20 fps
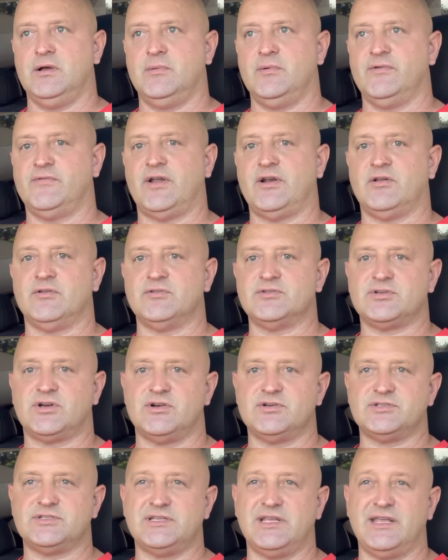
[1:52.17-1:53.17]
if I don't
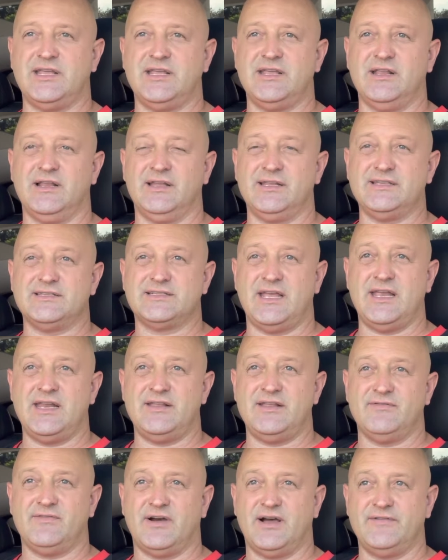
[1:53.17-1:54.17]
charge it to at least
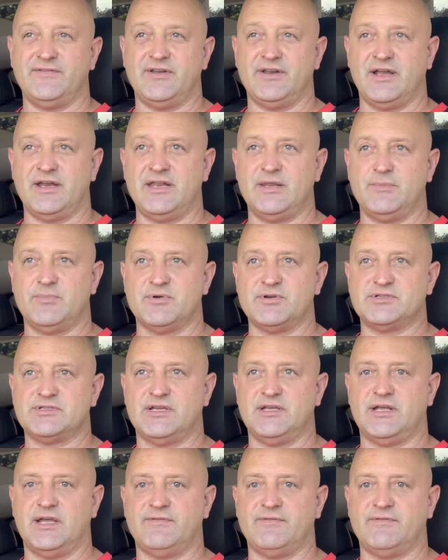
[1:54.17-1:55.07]
85 to 90%,